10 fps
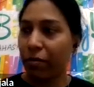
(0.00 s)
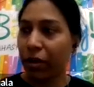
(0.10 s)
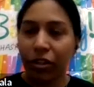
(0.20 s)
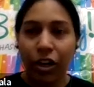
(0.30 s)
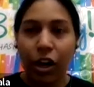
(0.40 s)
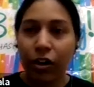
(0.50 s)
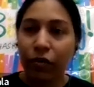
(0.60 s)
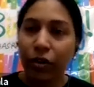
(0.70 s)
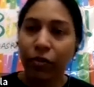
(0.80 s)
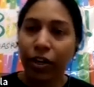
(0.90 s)
because a lot
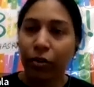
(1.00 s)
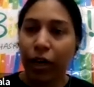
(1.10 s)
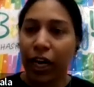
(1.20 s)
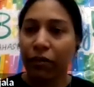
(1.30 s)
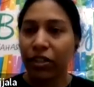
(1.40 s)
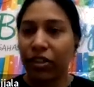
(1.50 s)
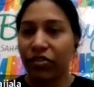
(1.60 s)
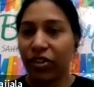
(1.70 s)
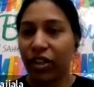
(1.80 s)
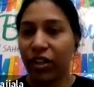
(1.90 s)
of them were into language
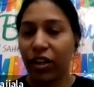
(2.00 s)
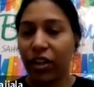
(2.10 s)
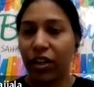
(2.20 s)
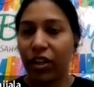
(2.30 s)
testing